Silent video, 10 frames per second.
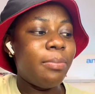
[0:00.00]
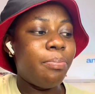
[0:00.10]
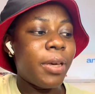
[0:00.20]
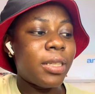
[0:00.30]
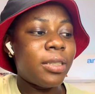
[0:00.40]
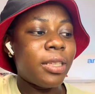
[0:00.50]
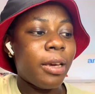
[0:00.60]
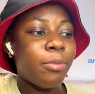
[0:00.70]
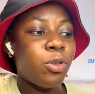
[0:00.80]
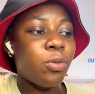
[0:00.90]
best
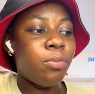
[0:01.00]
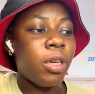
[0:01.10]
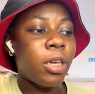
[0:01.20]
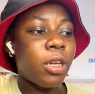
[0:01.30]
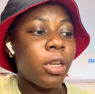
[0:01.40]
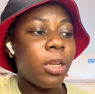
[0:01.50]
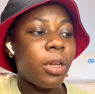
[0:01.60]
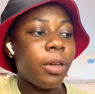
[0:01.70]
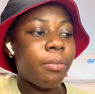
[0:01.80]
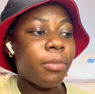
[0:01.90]
time to make
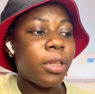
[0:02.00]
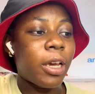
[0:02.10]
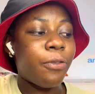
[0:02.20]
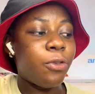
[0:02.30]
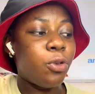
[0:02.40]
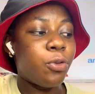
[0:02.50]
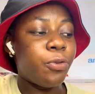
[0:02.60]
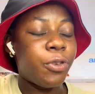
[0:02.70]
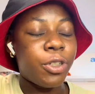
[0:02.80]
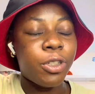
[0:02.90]
um, lifelong
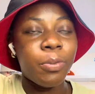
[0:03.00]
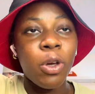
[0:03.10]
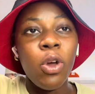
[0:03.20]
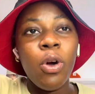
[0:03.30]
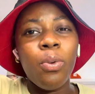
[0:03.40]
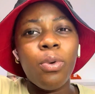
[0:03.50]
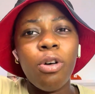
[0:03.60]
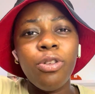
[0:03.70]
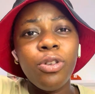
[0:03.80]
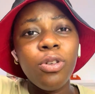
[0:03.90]
friendship
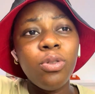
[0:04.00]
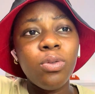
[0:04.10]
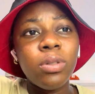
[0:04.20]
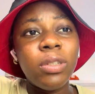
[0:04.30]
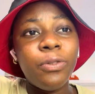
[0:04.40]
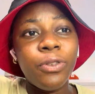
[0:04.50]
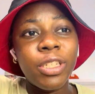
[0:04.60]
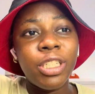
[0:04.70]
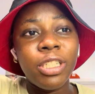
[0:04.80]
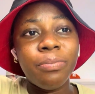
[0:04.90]
well you don't know the
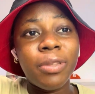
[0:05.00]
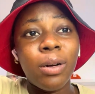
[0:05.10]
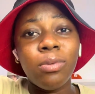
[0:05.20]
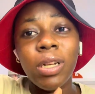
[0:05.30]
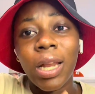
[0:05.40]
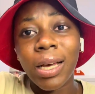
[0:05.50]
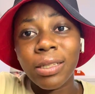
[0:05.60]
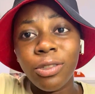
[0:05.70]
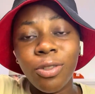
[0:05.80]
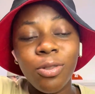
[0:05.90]
friendship that would
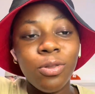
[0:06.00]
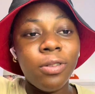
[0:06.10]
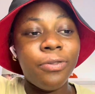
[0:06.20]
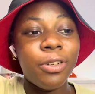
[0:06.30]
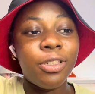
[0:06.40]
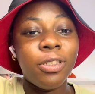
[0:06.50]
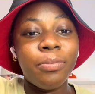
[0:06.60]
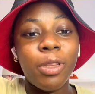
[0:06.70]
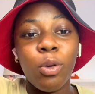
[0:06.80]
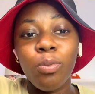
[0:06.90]
last you don't know the
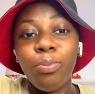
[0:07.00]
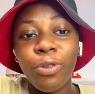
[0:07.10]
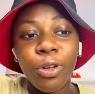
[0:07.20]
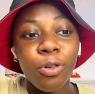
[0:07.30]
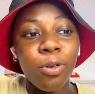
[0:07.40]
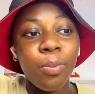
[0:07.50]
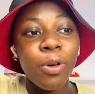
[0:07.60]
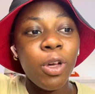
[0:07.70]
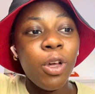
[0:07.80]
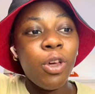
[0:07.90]
friendship that will break up
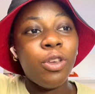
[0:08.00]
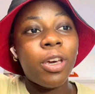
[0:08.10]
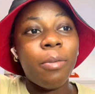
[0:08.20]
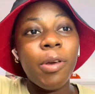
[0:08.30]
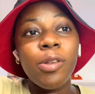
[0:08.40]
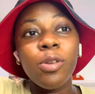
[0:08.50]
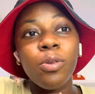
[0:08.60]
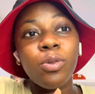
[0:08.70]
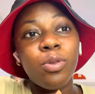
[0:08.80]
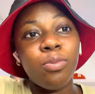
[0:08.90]
you can meet
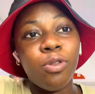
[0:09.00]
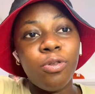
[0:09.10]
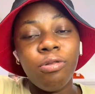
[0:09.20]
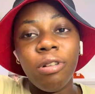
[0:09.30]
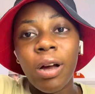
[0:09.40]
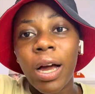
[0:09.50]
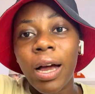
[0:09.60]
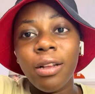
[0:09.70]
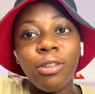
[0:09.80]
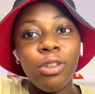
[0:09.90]
someone tomorrow now
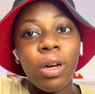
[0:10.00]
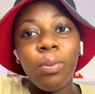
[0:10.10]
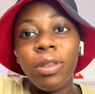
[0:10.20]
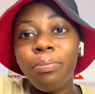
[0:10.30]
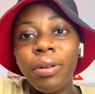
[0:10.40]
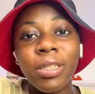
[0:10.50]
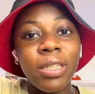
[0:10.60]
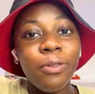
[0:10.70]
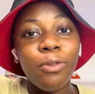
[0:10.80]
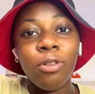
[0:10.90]
and you are with the
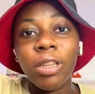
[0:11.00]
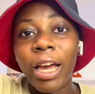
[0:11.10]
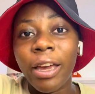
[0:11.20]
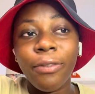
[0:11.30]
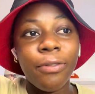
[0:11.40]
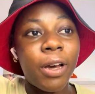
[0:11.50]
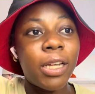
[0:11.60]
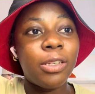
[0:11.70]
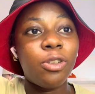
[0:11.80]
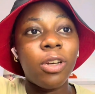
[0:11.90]
person for life
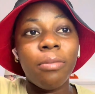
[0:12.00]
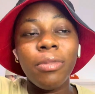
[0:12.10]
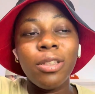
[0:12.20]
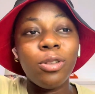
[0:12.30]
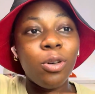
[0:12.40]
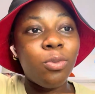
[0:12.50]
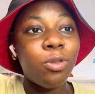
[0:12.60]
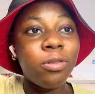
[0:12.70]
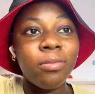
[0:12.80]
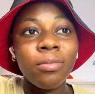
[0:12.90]
and you can meet
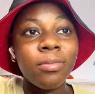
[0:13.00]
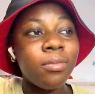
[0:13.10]
someone